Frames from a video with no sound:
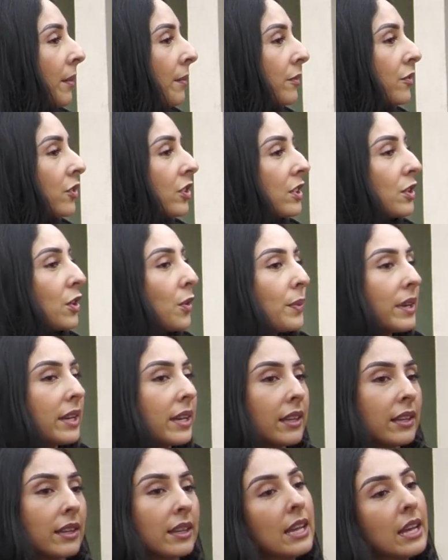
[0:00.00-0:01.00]
just so we
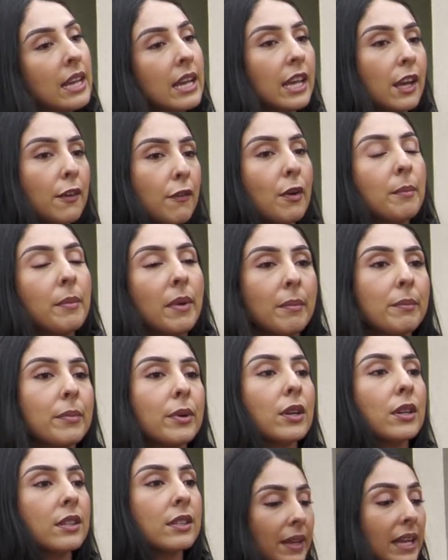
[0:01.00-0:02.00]
can give our
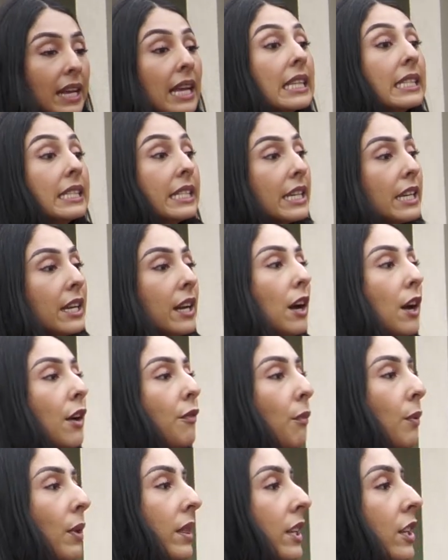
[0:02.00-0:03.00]
members an idea
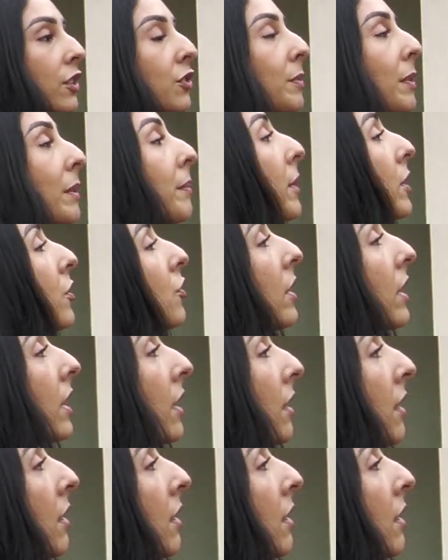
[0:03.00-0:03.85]
of what they should be budgeting?